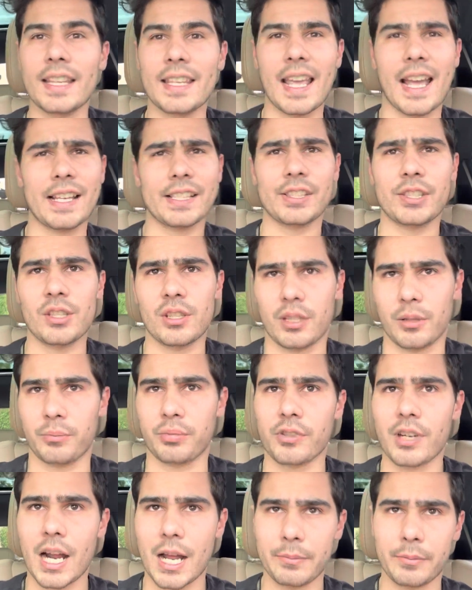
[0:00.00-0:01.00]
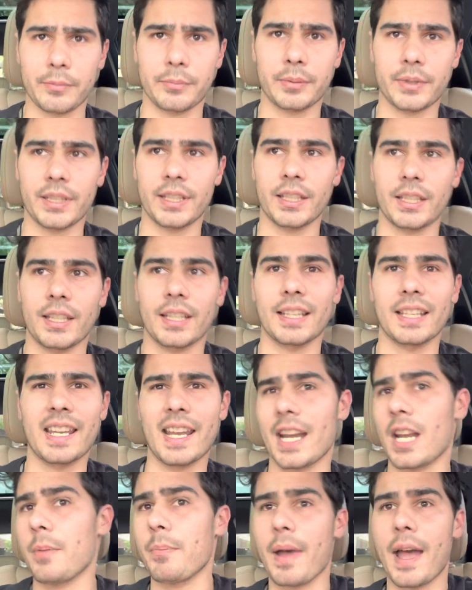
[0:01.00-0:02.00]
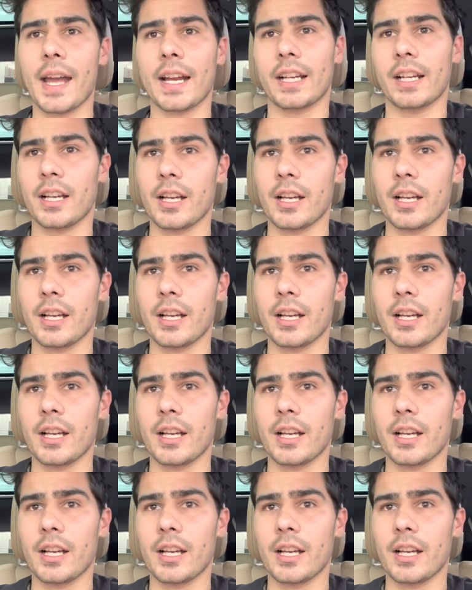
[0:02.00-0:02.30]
Yes, you could probably get it back